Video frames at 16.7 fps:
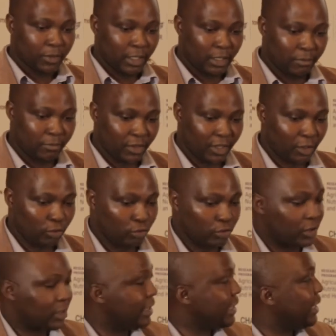that
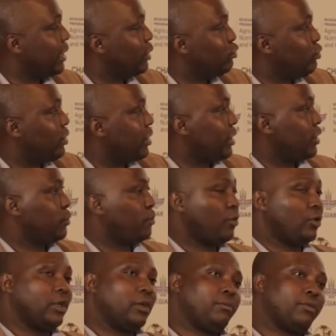was clear to the
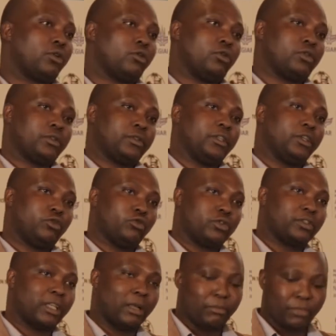respondent, because it
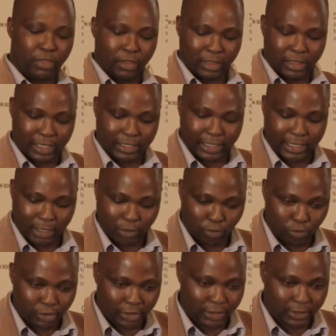was something that their
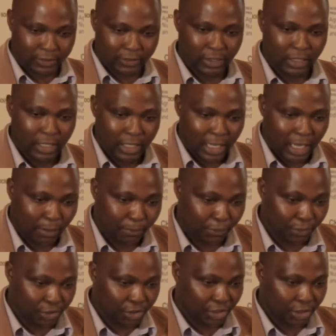context
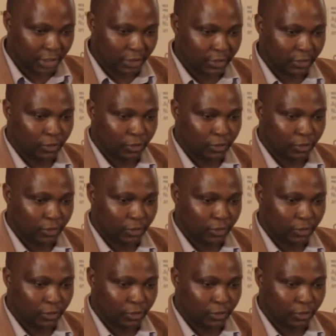appreciates.